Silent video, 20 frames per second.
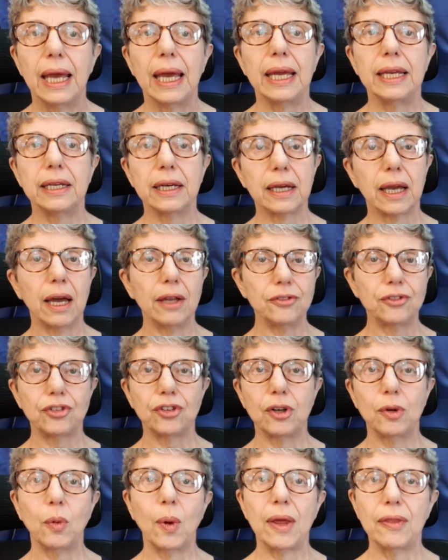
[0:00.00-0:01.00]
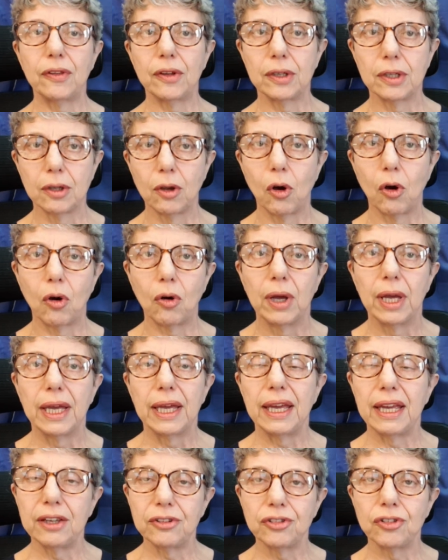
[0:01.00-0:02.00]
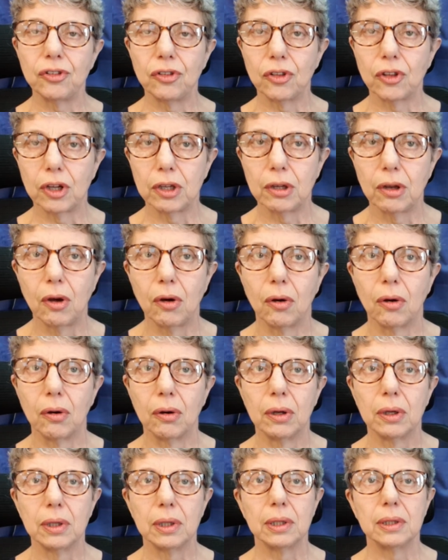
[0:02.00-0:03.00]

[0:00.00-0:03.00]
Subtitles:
in a country where the law isn't the law.